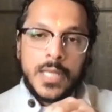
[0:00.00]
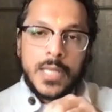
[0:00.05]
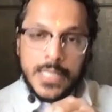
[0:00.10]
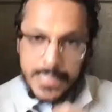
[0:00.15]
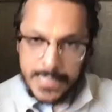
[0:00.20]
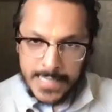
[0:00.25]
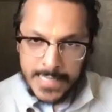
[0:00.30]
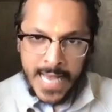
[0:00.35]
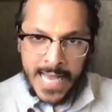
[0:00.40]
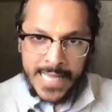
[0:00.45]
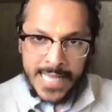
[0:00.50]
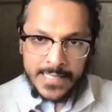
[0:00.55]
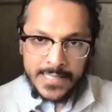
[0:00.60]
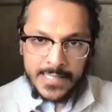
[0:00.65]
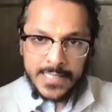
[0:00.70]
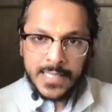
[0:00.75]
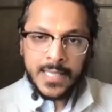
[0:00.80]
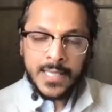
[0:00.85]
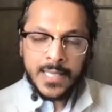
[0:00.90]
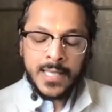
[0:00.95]
is that
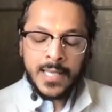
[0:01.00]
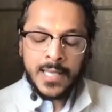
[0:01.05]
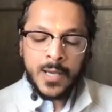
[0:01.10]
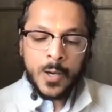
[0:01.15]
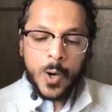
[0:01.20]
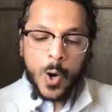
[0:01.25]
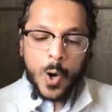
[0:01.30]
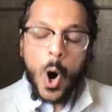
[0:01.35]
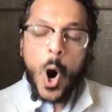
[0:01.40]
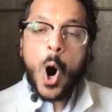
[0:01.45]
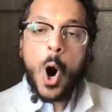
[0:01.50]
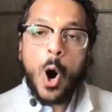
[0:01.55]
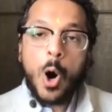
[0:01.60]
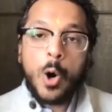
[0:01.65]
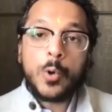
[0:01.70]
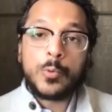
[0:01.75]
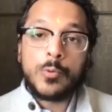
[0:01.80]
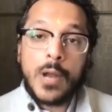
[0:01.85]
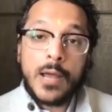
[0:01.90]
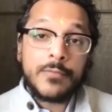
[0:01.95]

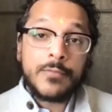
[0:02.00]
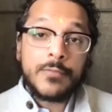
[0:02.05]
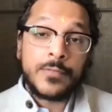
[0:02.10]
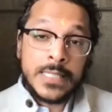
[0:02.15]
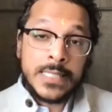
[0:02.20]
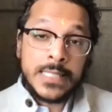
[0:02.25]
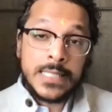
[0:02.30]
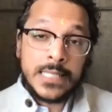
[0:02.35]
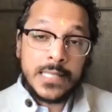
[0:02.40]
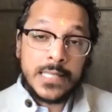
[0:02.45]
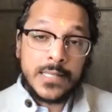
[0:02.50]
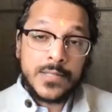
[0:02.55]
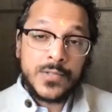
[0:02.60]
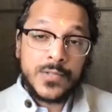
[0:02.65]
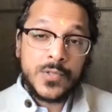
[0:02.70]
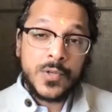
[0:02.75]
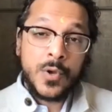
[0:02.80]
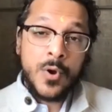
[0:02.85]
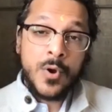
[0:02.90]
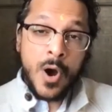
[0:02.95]
all
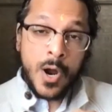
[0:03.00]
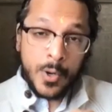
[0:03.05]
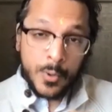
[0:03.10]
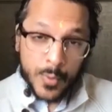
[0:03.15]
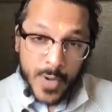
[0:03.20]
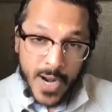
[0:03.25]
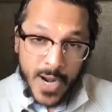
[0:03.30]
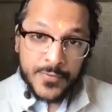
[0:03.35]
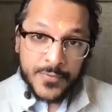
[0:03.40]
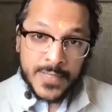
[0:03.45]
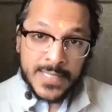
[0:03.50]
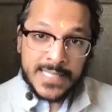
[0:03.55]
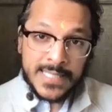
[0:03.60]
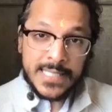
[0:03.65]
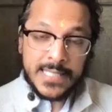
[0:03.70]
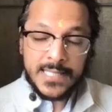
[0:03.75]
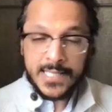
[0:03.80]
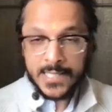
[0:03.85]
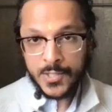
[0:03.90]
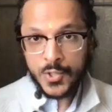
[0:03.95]
references are
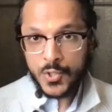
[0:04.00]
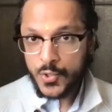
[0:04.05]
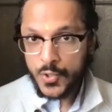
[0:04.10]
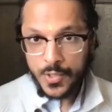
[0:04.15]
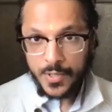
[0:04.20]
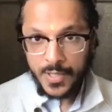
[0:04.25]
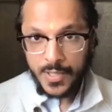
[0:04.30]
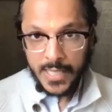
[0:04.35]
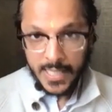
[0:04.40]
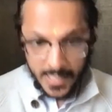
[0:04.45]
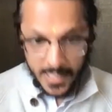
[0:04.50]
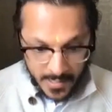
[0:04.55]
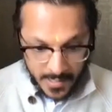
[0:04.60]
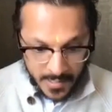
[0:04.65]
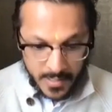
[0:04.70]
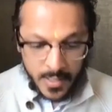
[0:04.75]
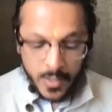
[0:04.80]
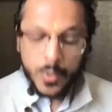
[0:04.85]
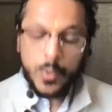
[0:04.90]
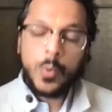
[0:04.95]
references
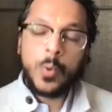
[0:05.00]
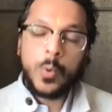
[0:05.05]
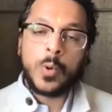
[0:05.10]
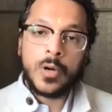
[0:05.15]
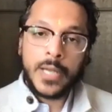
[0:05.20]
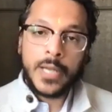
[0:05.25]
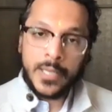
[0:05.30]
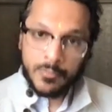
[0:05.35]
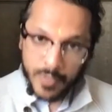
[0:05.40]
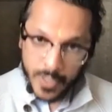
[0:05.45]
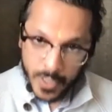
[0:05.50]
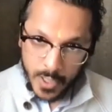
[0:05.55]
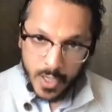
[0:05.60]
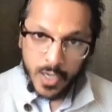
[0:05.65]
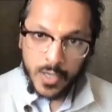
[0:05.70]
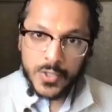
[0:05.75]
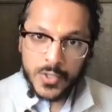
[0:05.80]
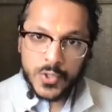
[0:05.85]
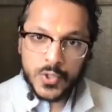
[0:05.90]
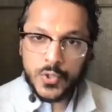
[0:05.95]
in
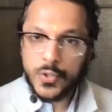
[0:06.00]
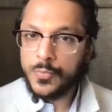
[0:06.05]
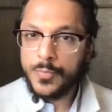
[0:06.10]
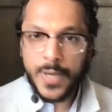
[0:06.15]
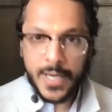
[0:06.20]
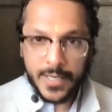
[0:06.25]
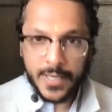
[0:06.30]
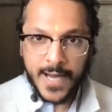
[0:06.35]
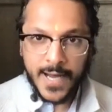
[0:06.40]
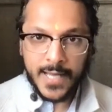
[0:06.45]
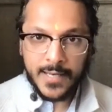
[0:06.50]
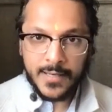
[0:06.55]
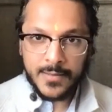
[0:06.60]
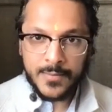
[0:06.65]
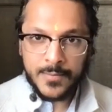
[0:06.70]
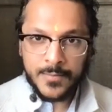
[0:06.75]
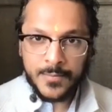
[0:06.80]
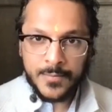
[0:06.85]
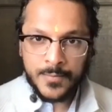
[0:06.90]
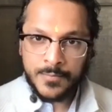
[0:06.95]
regard to Bhagavan.
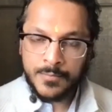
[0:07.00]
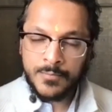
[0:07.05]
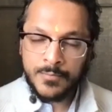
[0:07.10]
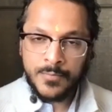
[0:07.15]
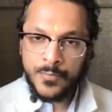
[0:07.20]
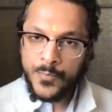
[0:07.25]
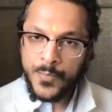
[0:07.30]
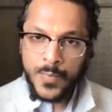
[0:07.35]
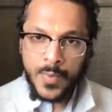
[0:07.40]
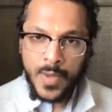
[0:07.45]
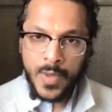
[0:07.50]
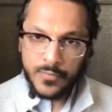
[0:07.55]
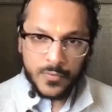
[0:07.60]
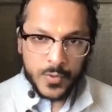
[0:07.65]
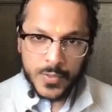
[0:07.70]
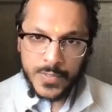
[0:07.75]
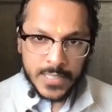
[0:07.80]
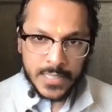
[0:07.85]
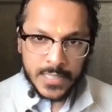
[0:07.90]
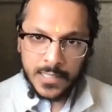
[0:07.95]

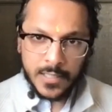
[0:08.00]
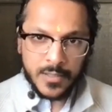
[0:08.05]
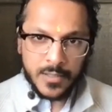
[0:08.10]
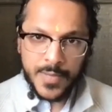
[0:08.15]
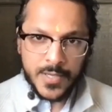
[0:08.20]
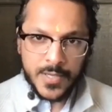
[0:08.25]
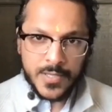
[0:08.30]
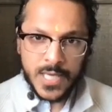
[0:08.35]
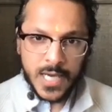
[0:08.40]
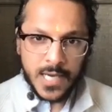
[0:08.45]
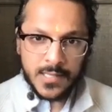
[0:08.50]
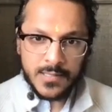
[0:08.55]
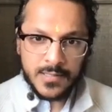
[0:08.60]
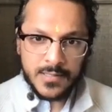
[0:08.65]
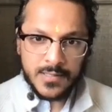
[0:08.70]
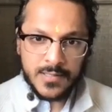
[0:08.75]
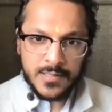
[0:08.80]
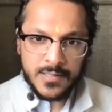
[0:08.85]
Everyone's clear about that?